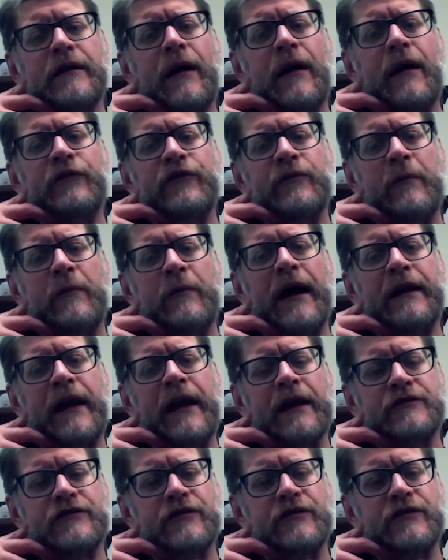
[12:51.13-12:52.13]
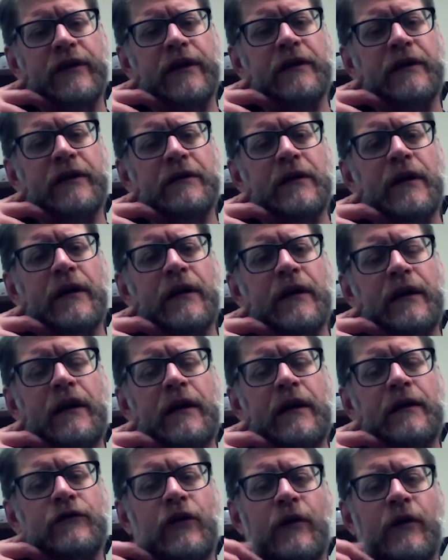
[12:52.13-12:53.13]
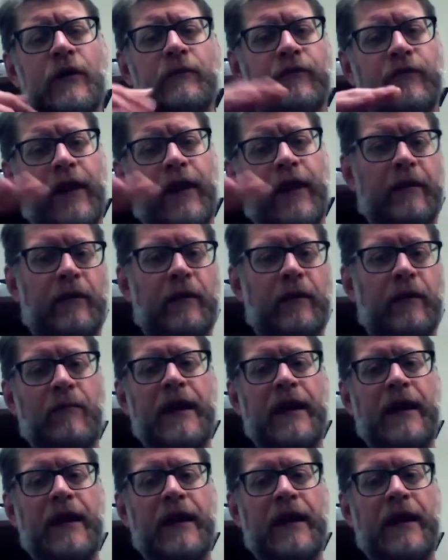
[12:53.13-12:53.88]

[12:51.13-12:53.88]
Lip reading: comes to mind, actually, in terms of like